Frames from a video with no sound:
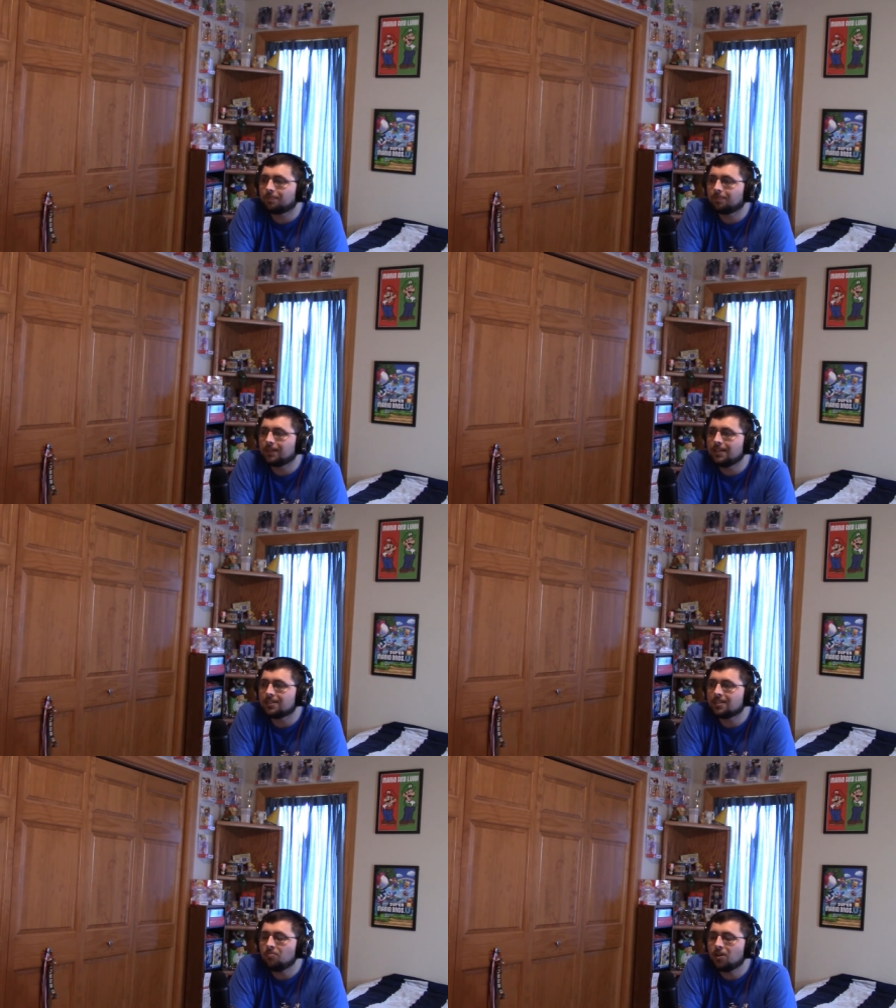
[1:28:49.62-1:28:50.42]
in
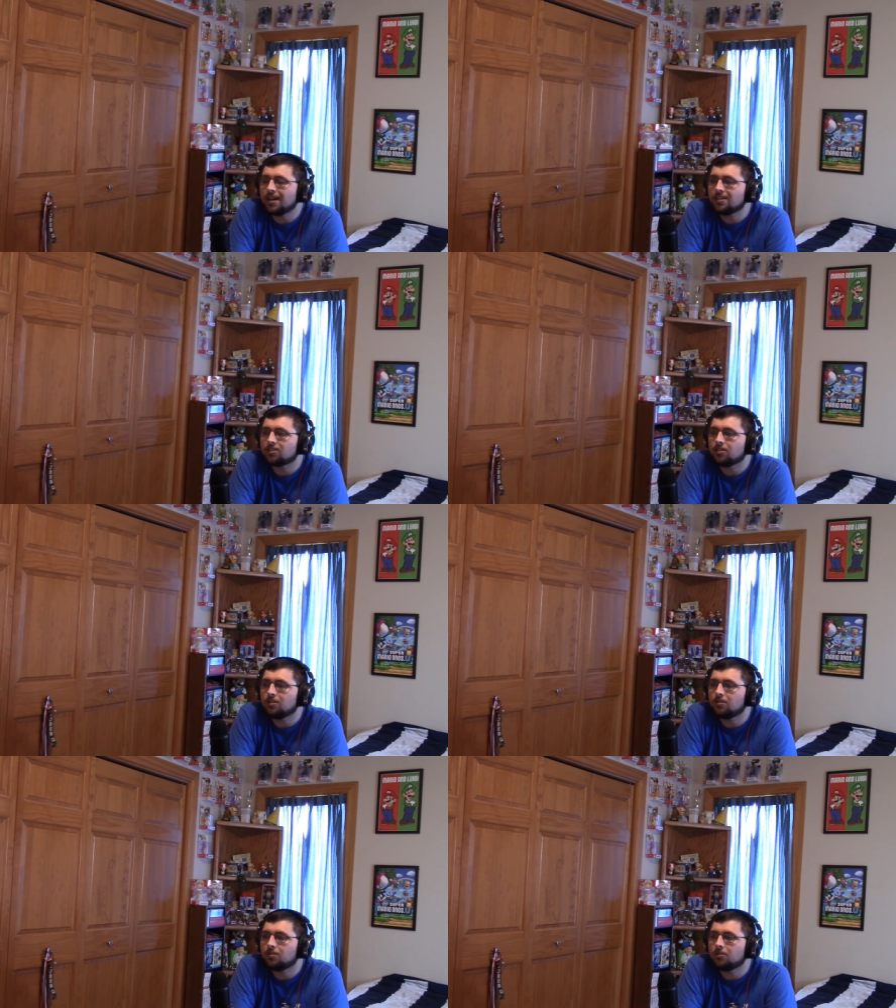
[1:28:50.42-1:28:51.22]
some ways,
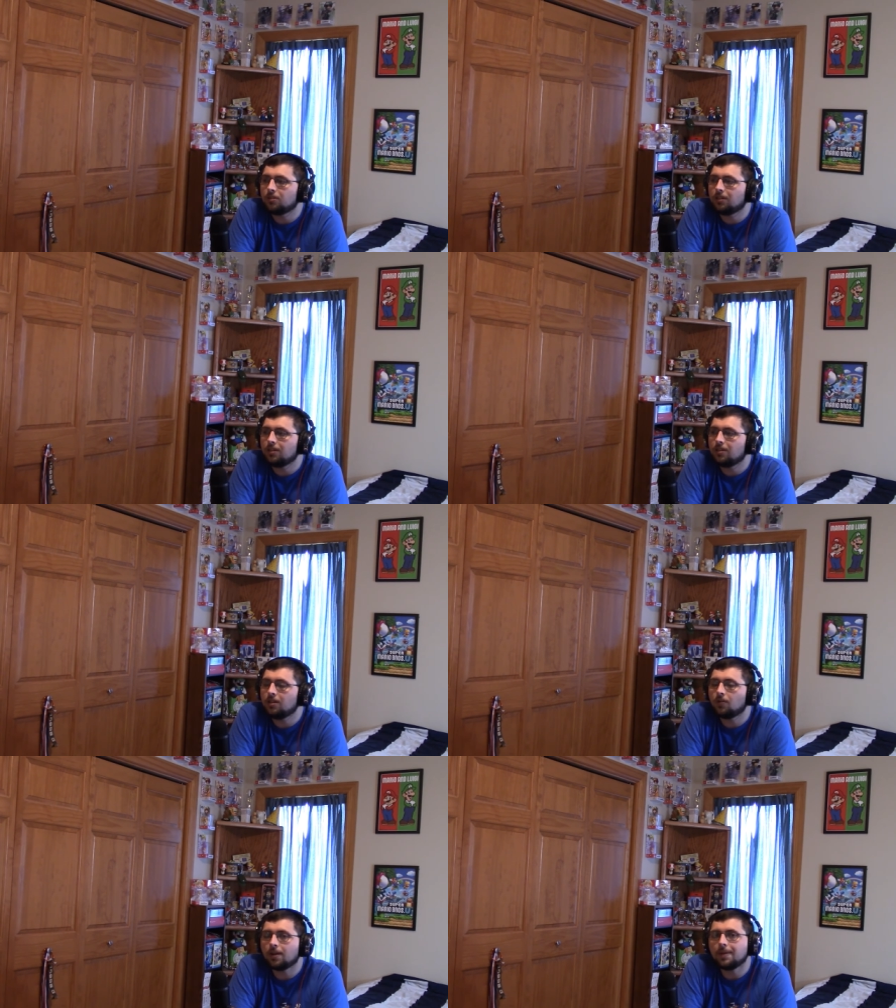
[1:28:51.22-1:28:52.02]
you
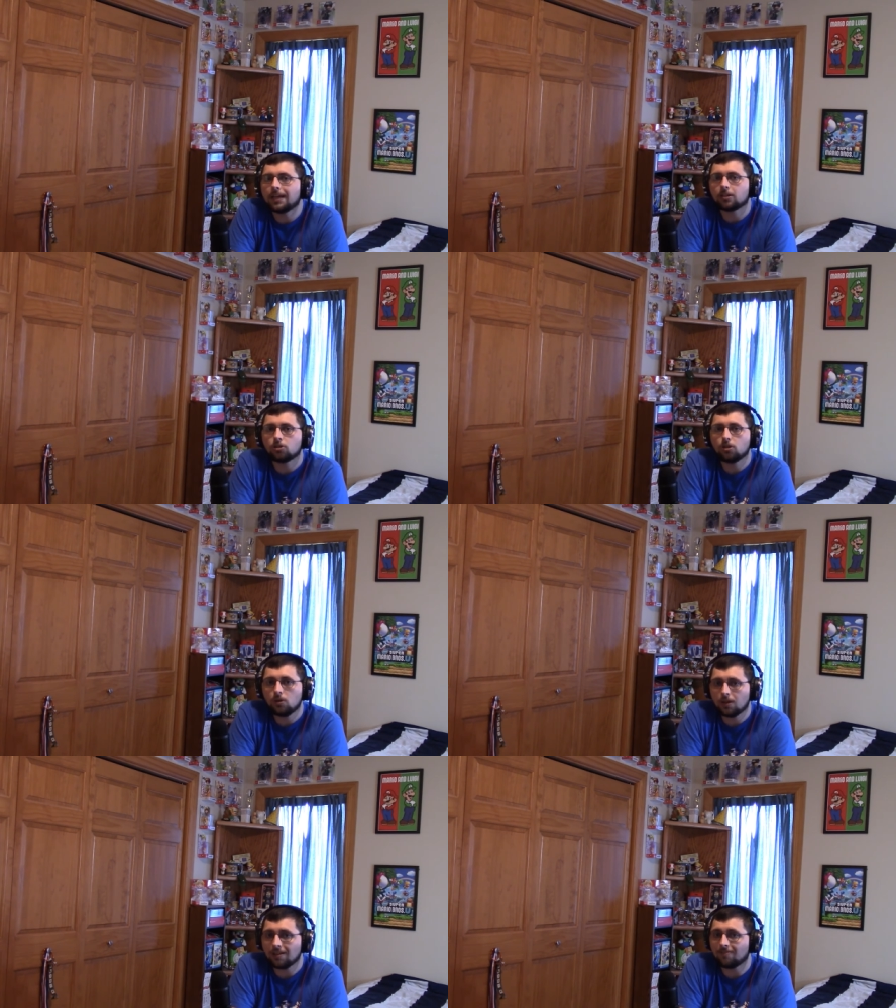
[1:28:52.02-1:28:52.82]
don't want to make it
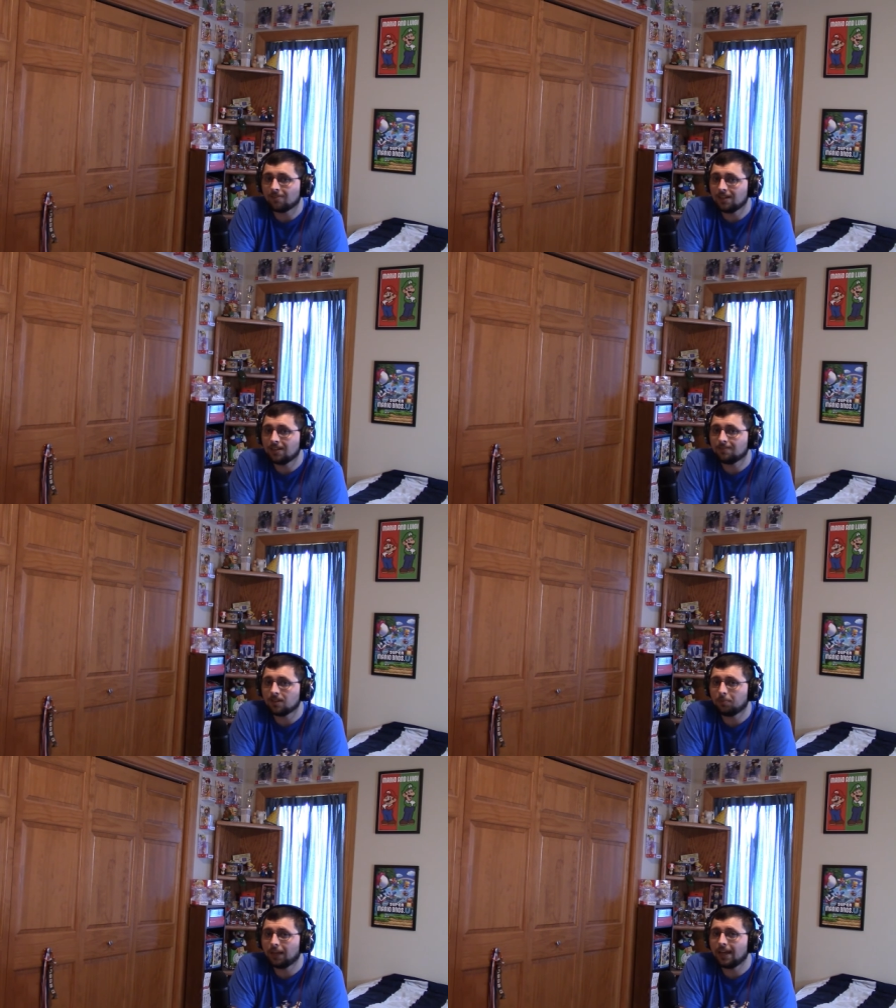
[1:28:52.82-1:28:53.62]
too convenient for
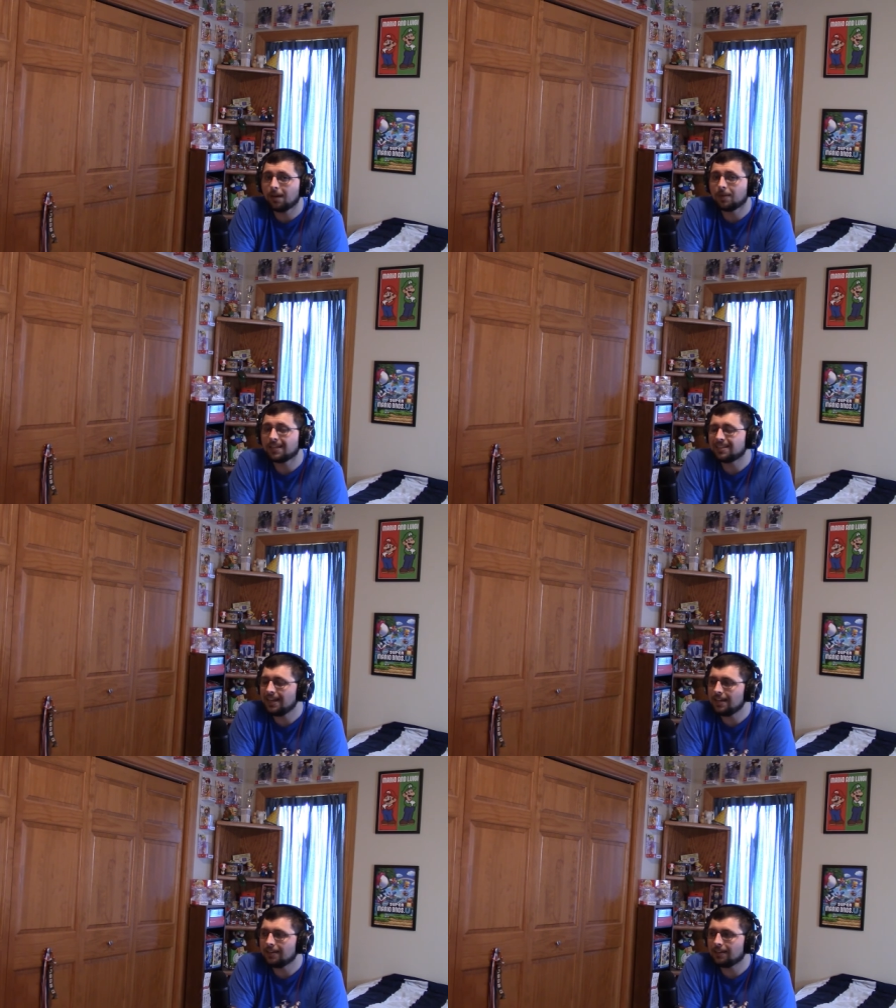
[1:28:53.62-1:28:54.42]
the player, because
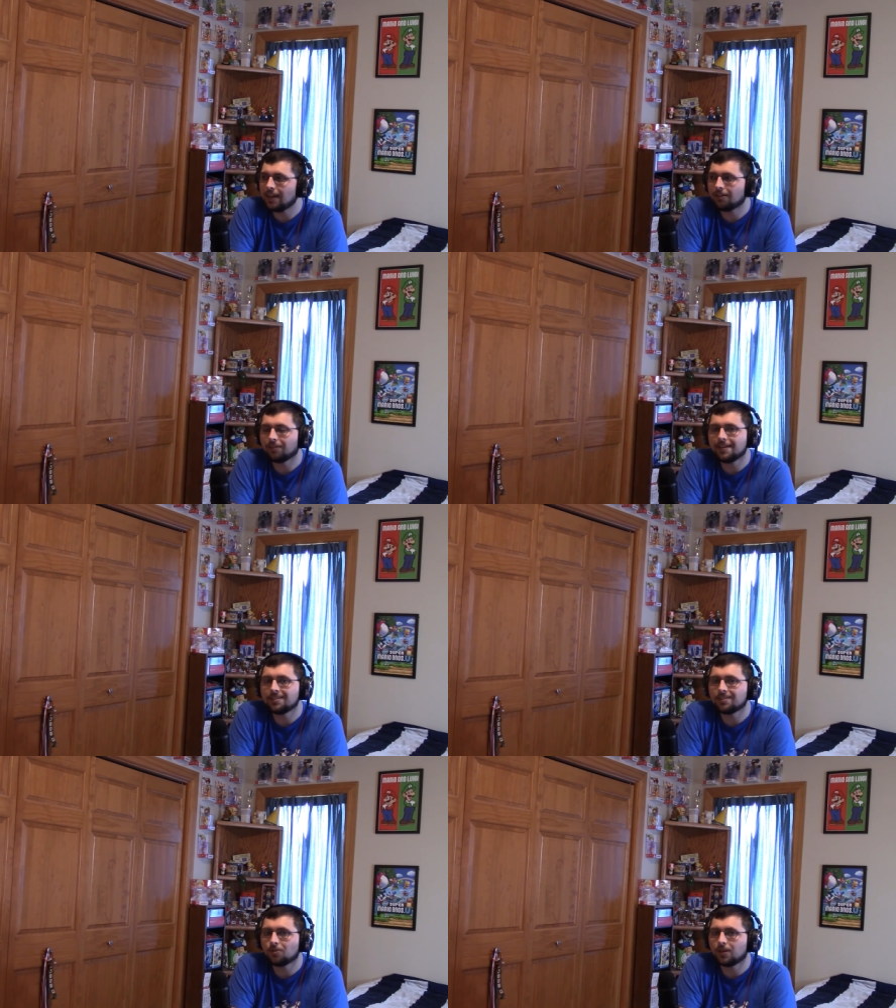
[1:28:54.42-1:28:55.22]
then that
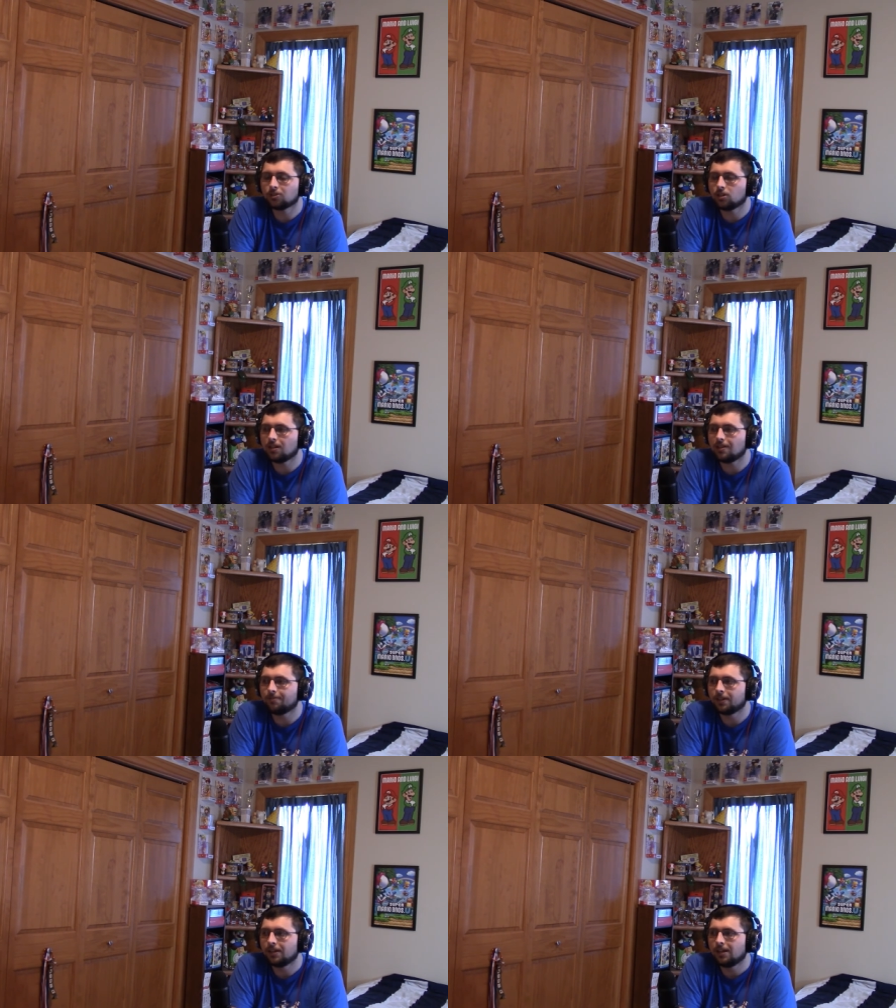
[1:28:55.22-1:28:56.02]
raises the question of,